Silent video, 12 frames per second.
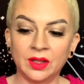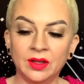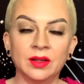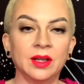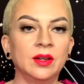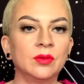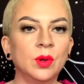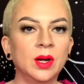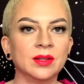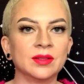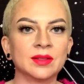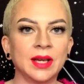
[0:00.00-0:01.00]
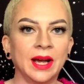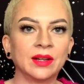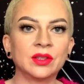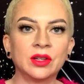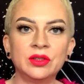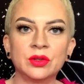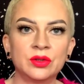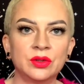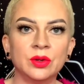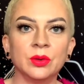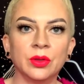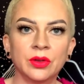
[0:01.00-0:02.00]
Knight of Wands, act on your
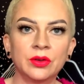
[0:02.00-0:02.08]
truth.